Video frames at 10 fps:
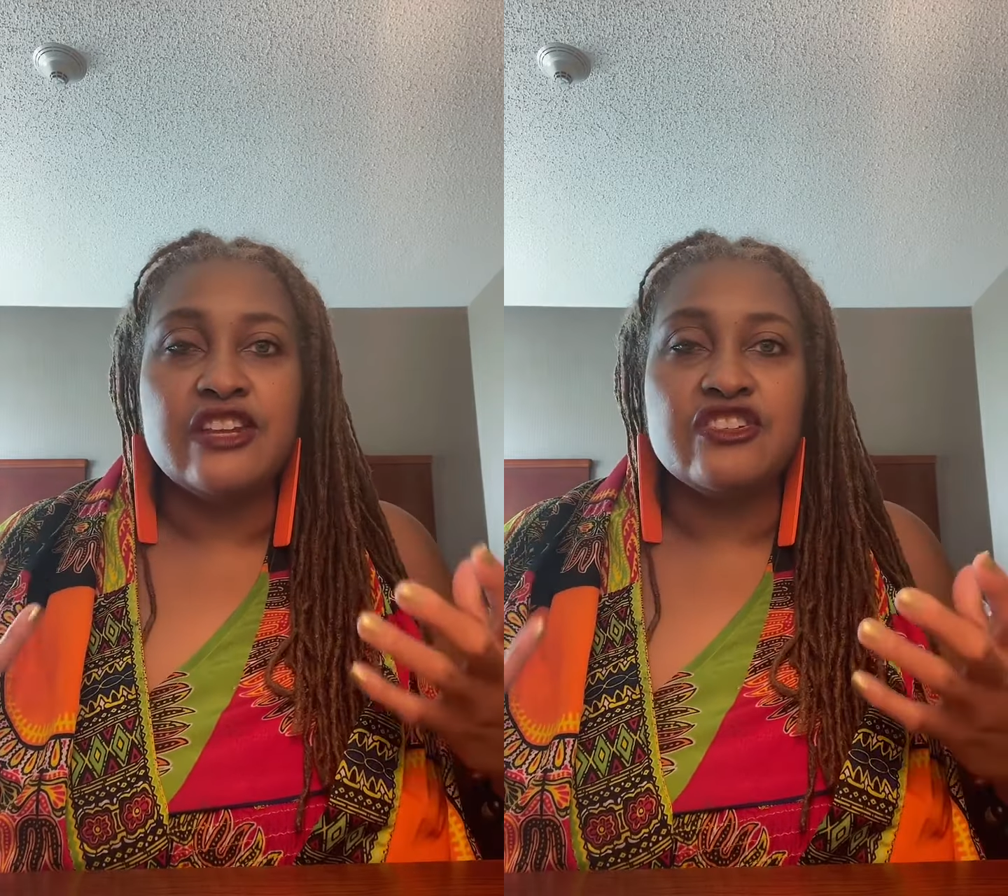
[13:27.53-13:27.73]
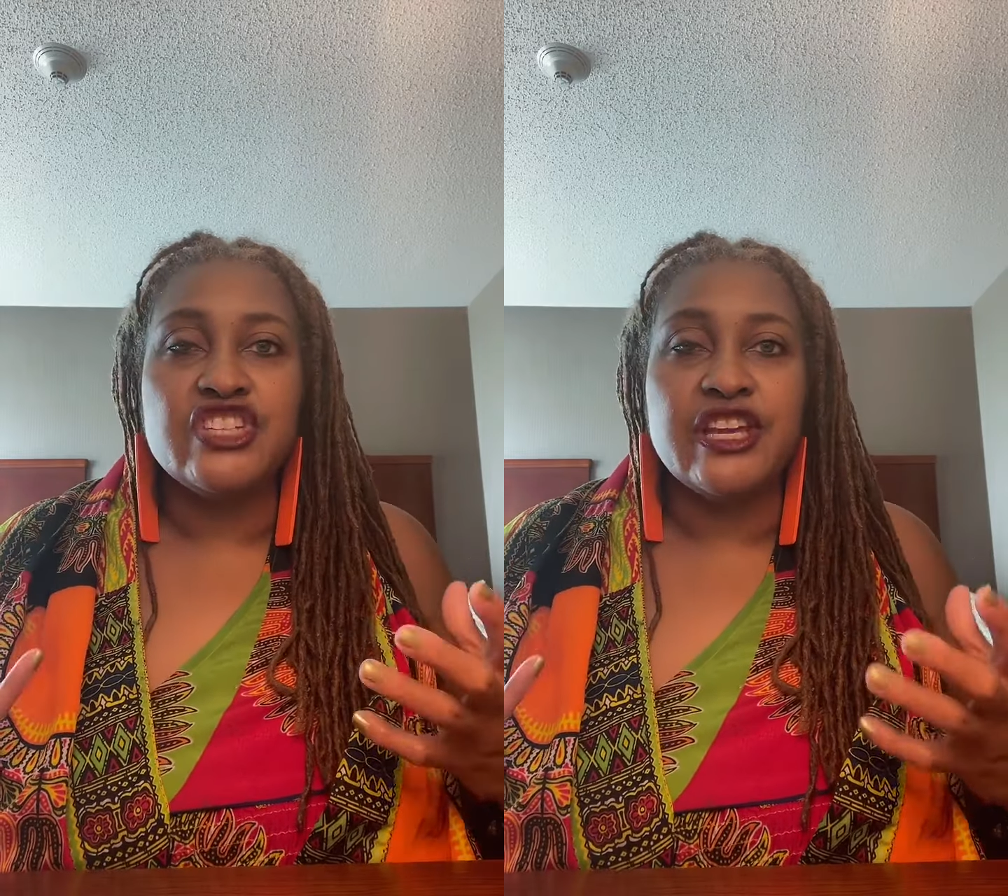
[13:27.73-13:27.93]

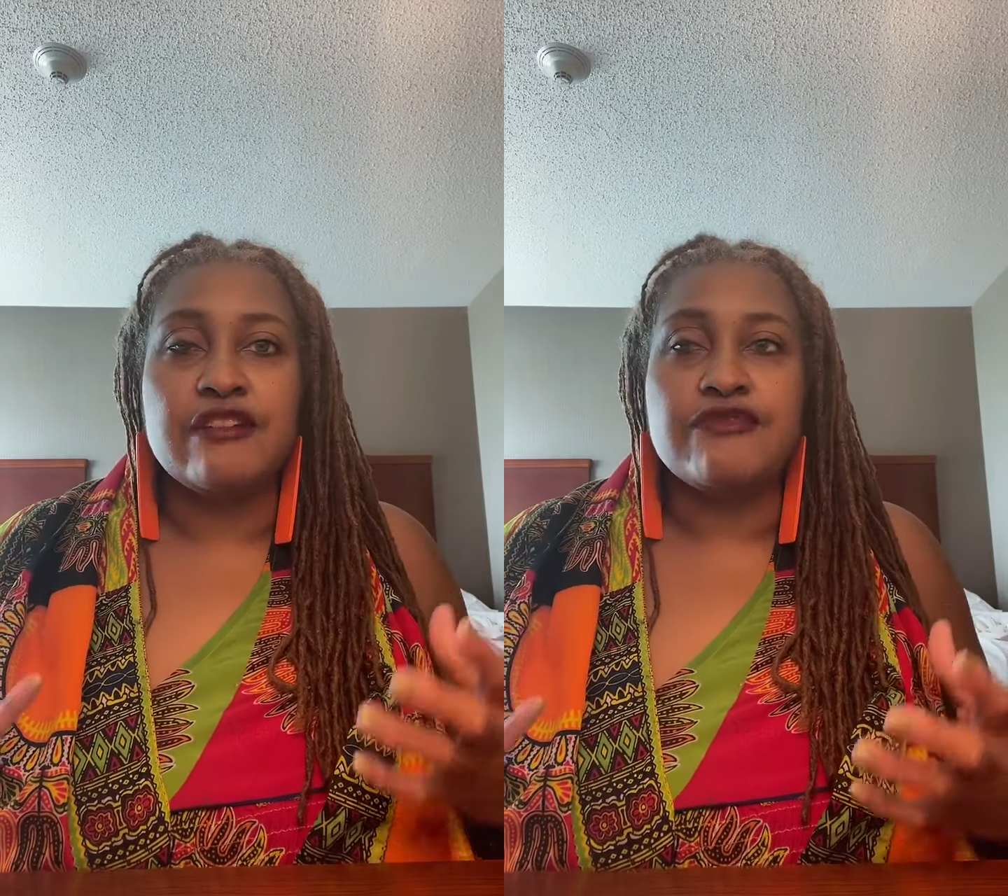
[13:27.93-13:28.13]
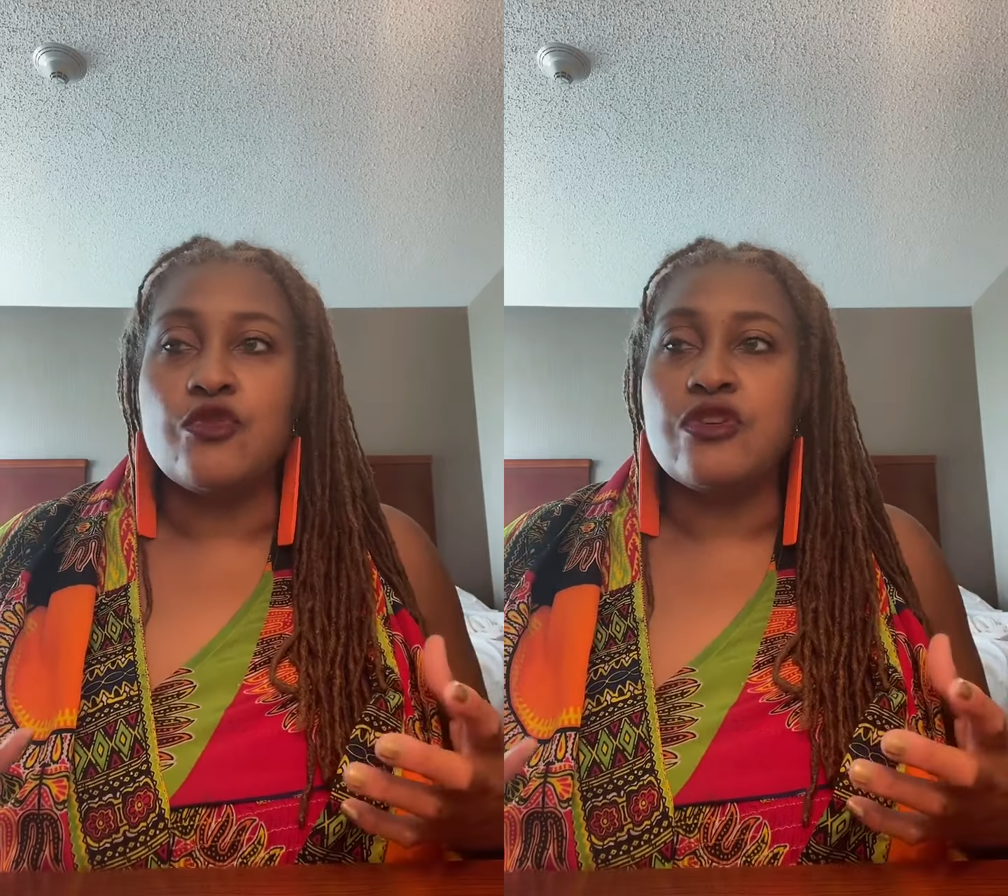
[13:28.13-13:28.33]

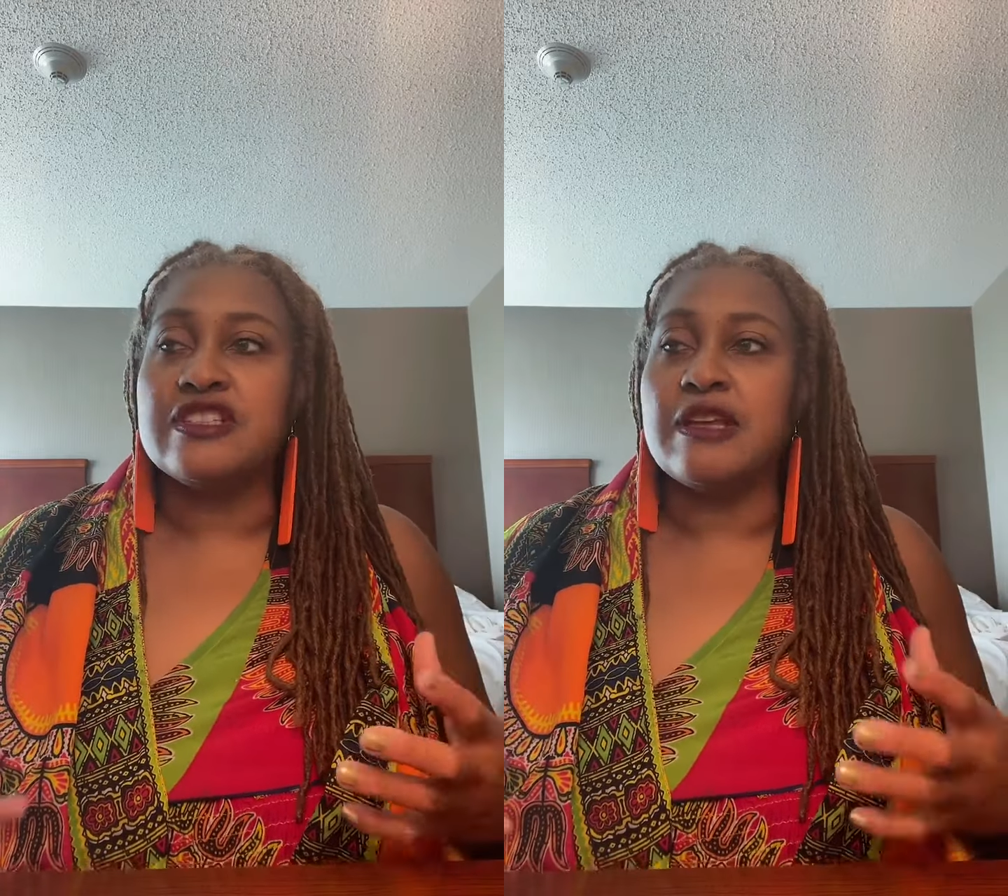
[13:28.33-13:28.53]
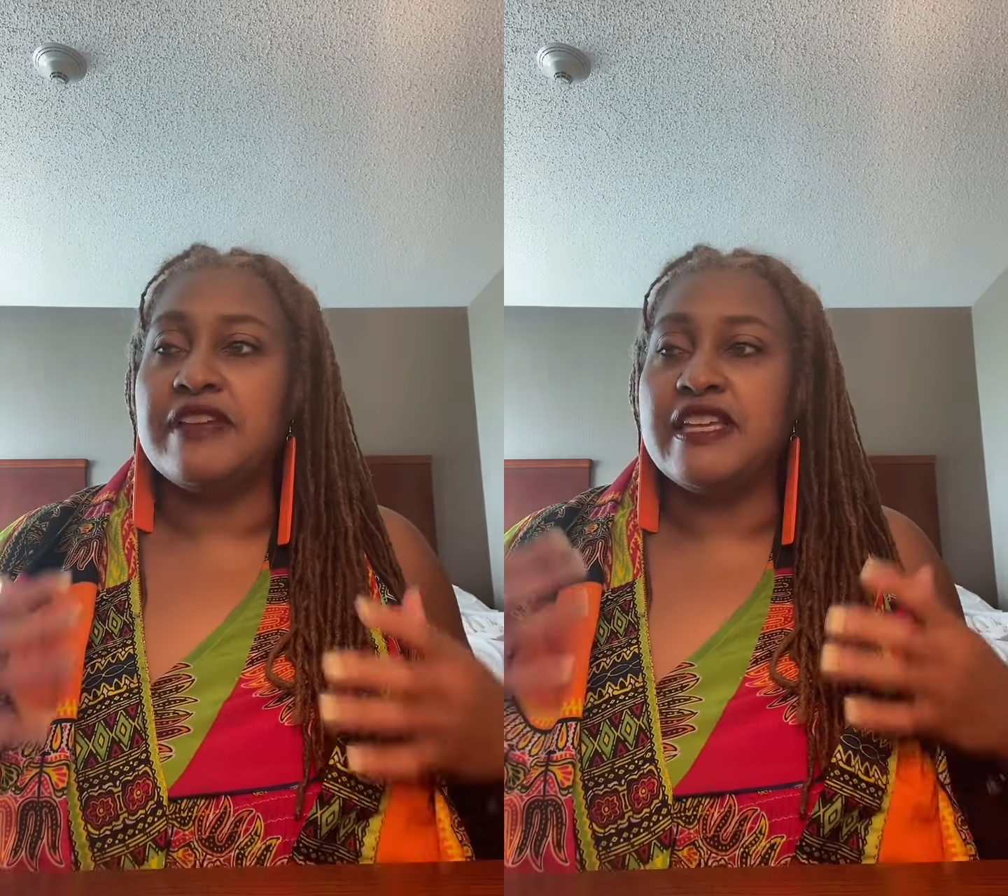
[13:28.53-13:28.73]
energetic
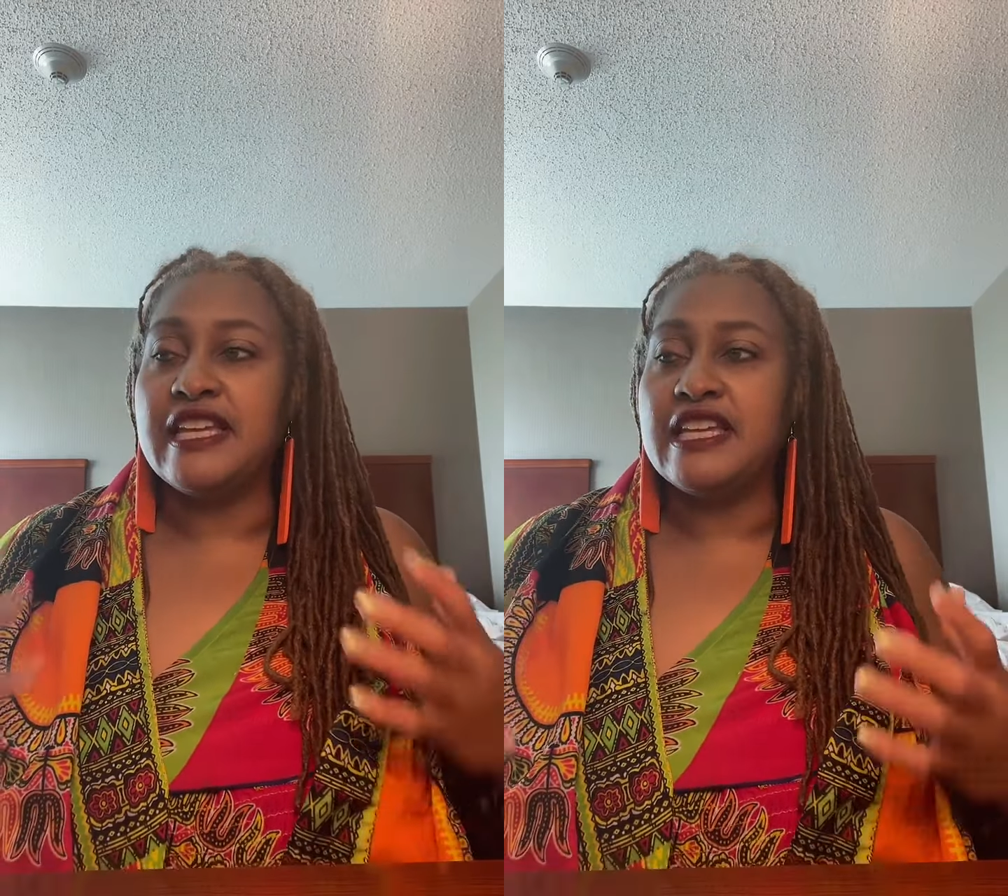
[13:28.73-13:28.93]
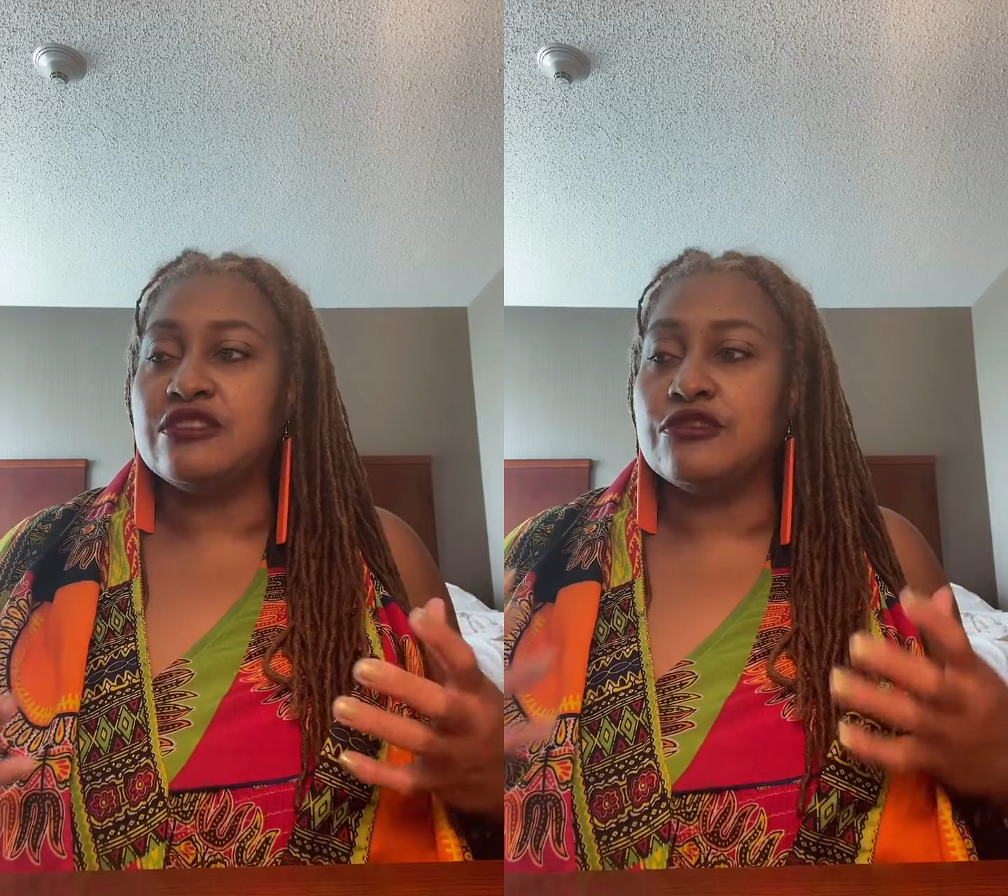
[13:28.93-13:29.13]
force that
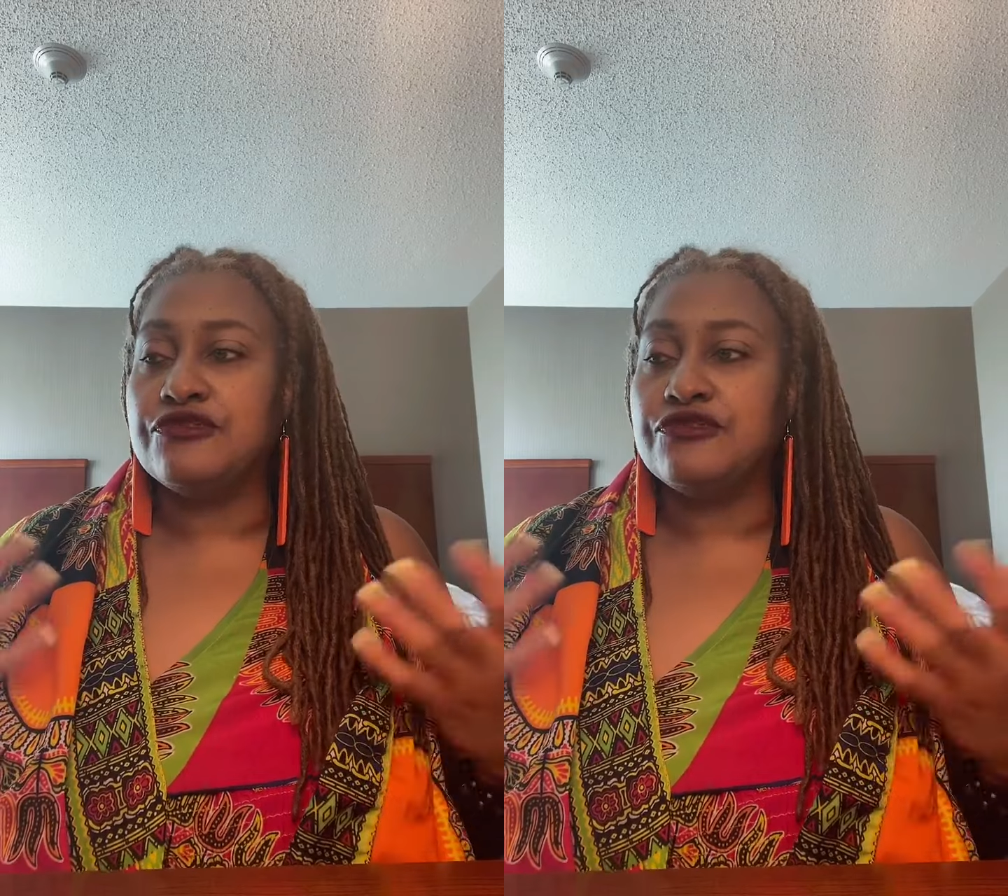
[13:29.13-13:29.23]
begins